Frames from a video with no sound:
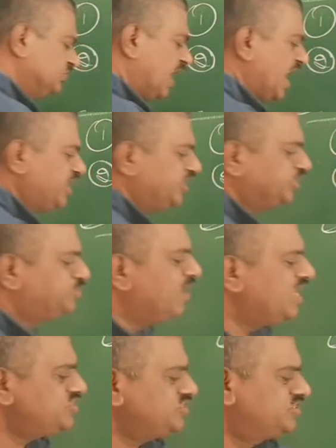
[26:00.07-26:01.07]
Irish
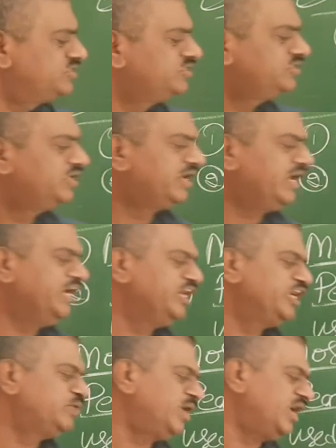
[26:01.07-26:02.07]
mass,
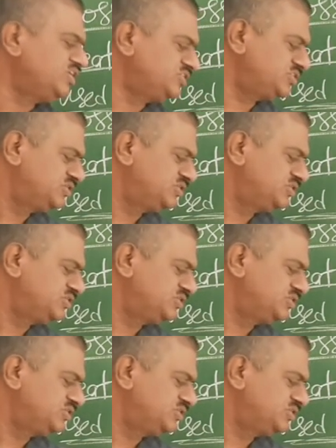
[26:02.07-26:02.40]
reindeer mass,